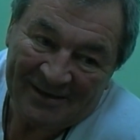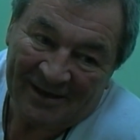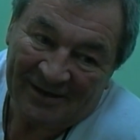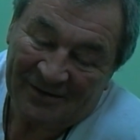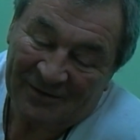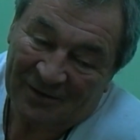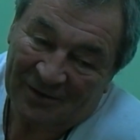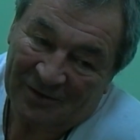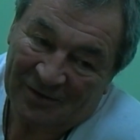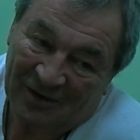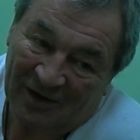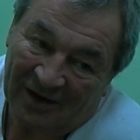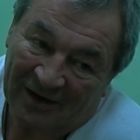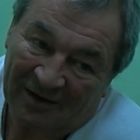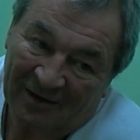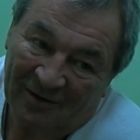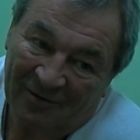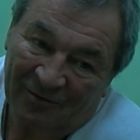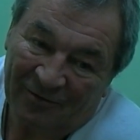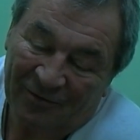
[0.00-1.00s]
that's the
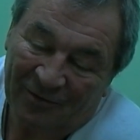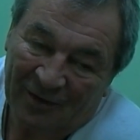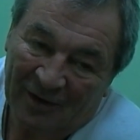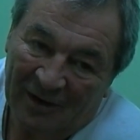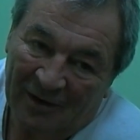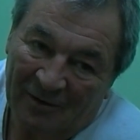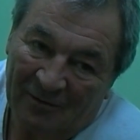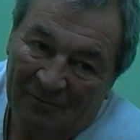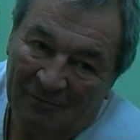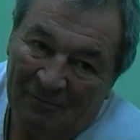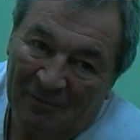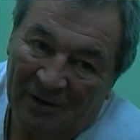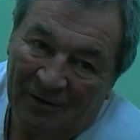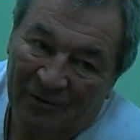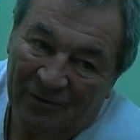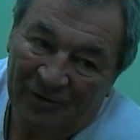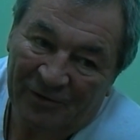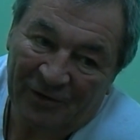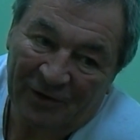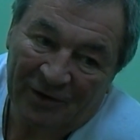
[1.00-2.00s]
title of my
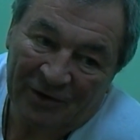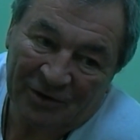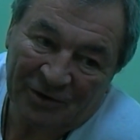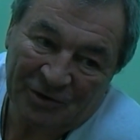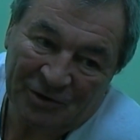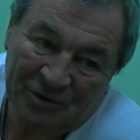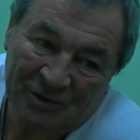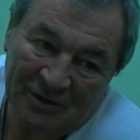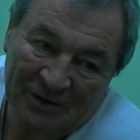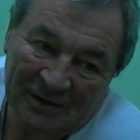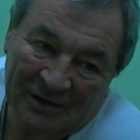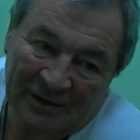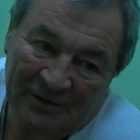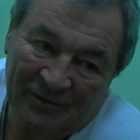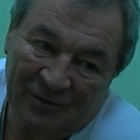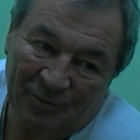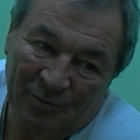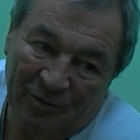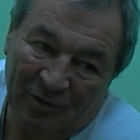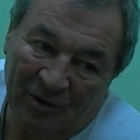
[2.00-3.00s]
research.
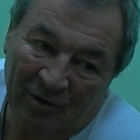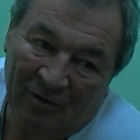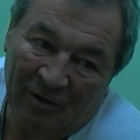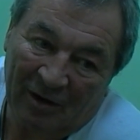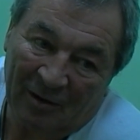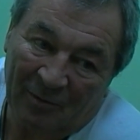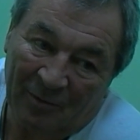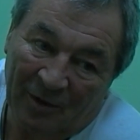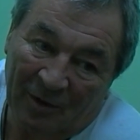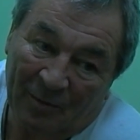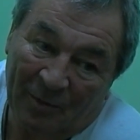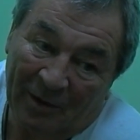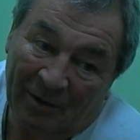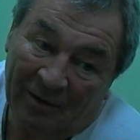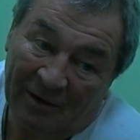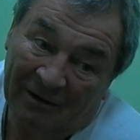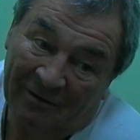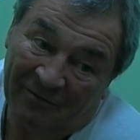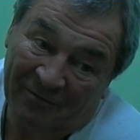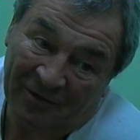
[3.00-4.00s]
It's a program
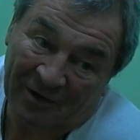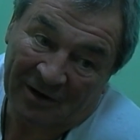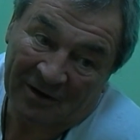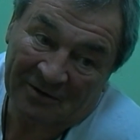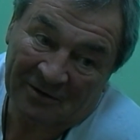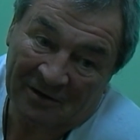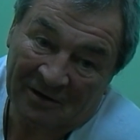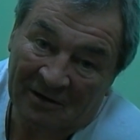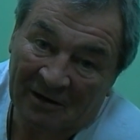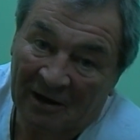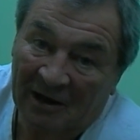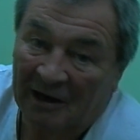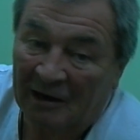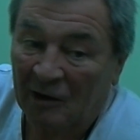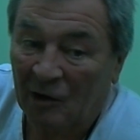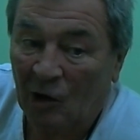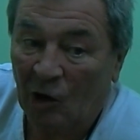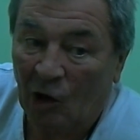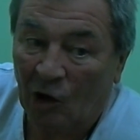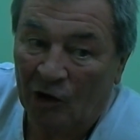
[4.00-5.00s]
about infinity
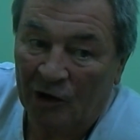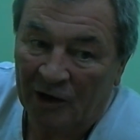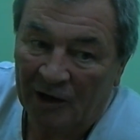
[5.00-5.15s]
and God.